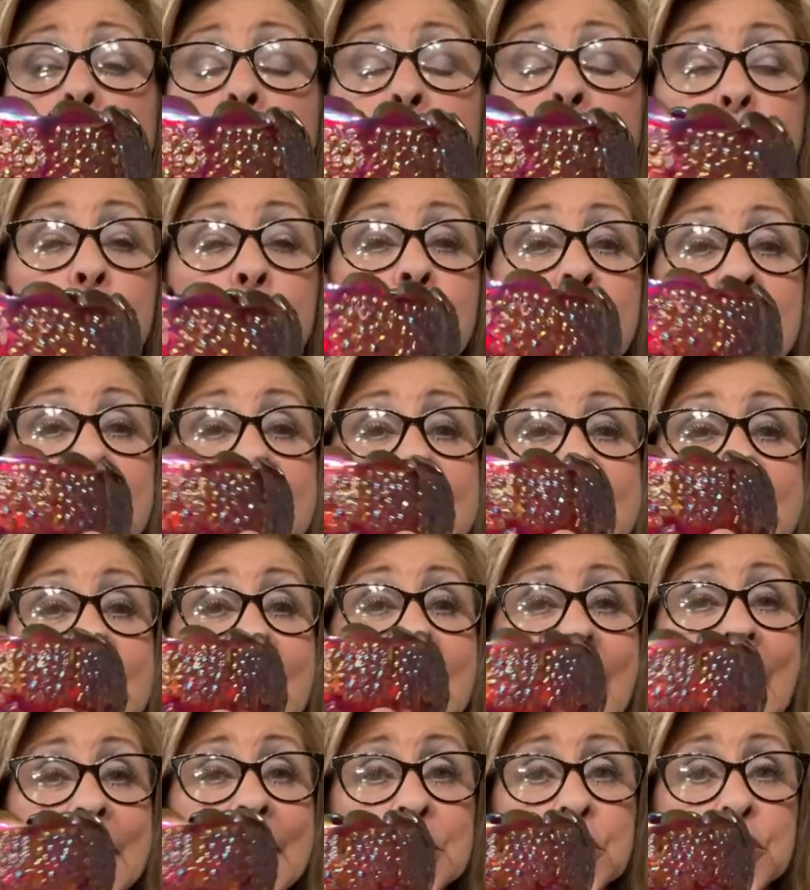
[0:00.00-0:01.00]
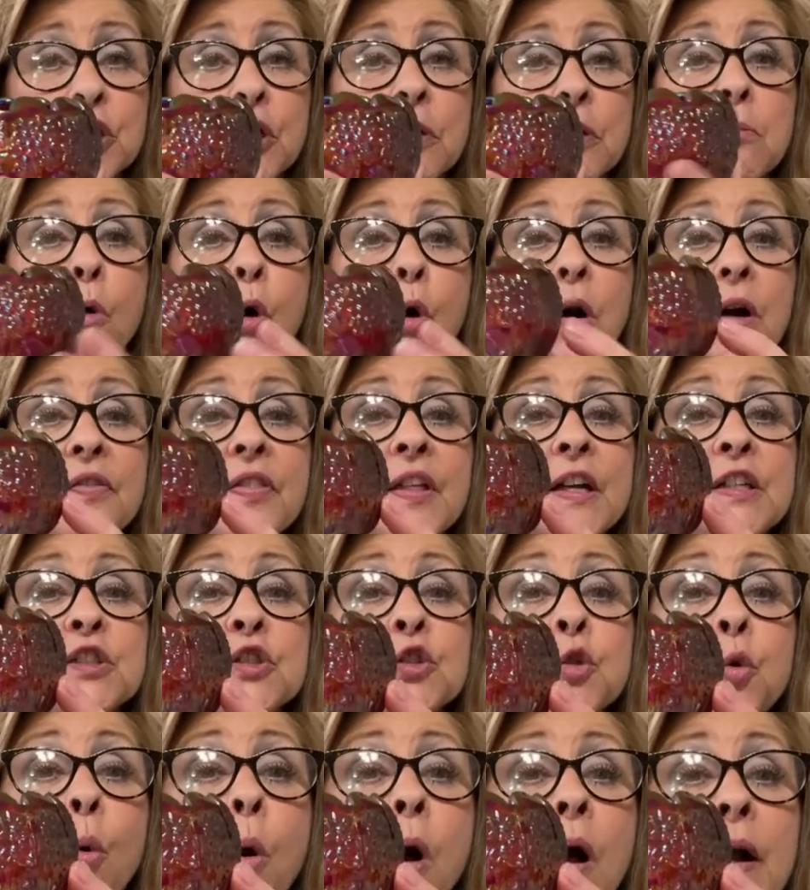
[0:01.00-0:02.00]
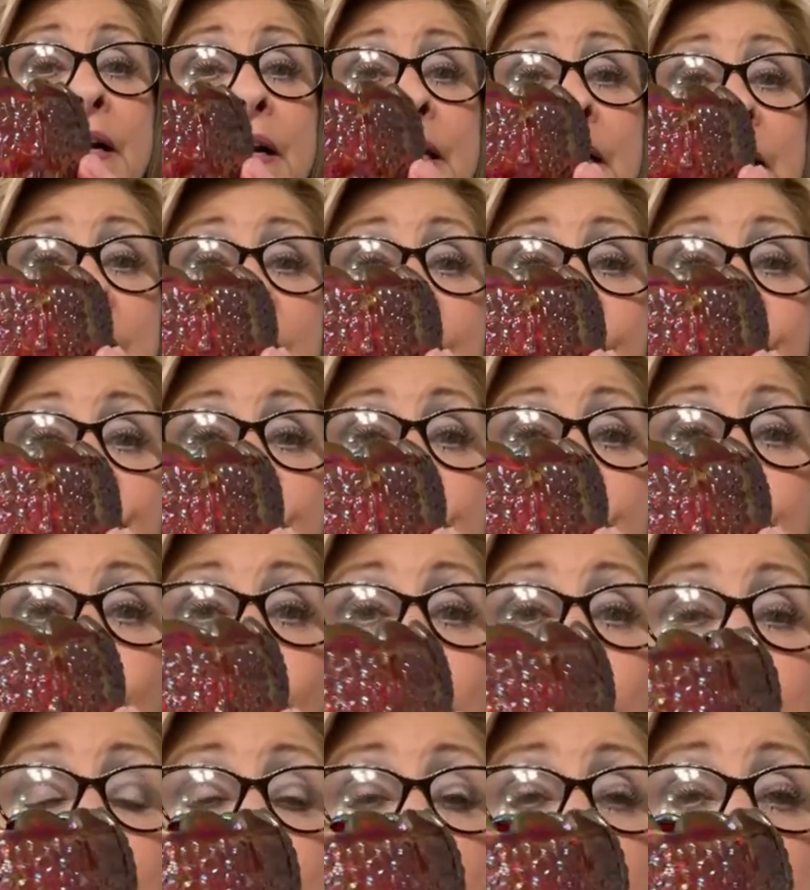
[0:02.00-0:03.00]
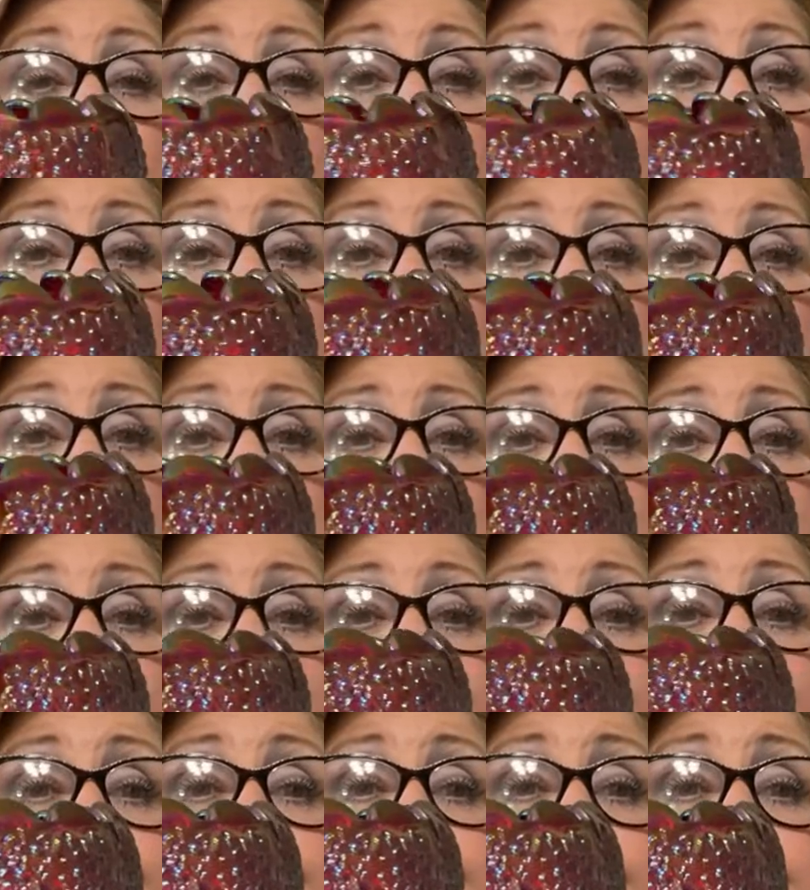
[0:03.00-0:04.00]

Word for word: you need to enter more than 20 if you are um,